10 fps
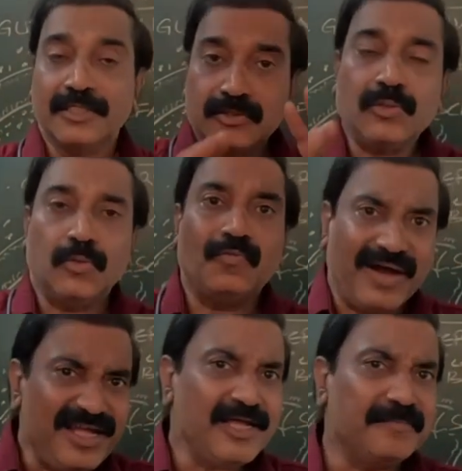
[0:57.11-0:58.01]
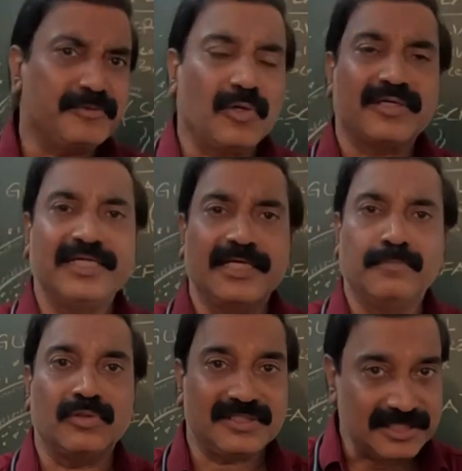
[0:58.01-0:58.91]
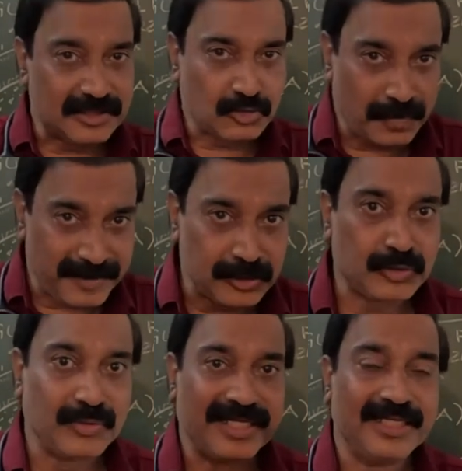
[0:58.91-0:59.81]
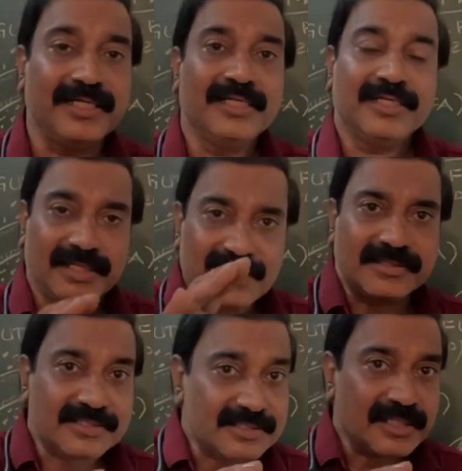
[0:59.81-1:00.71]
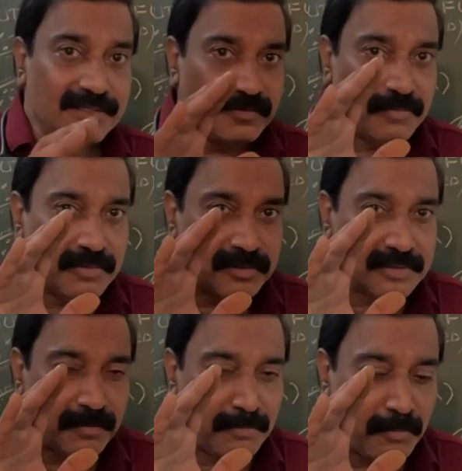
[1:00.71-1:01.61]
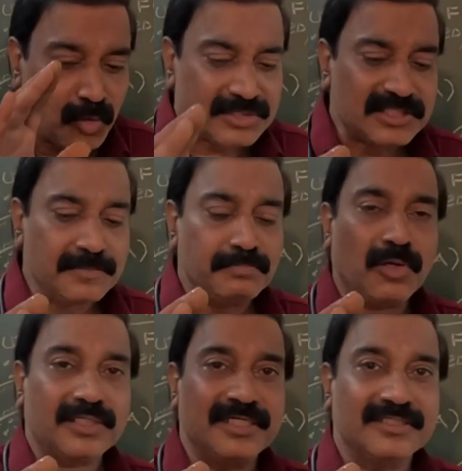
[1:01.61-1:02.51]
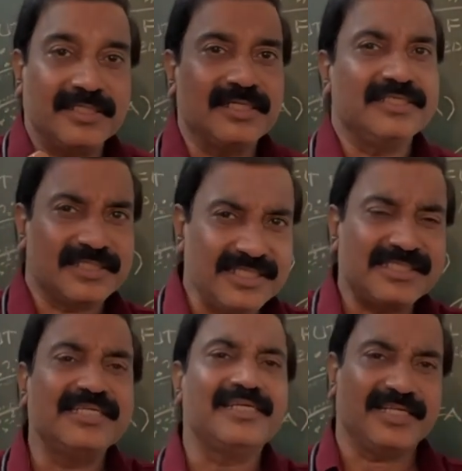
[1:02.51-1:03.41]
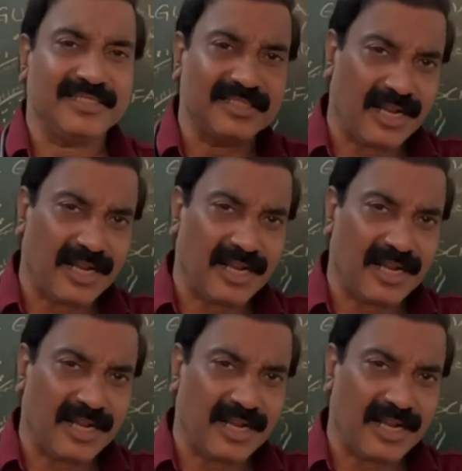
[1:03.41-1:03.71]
So why I am talking about this topic today is the most important thing is recently in the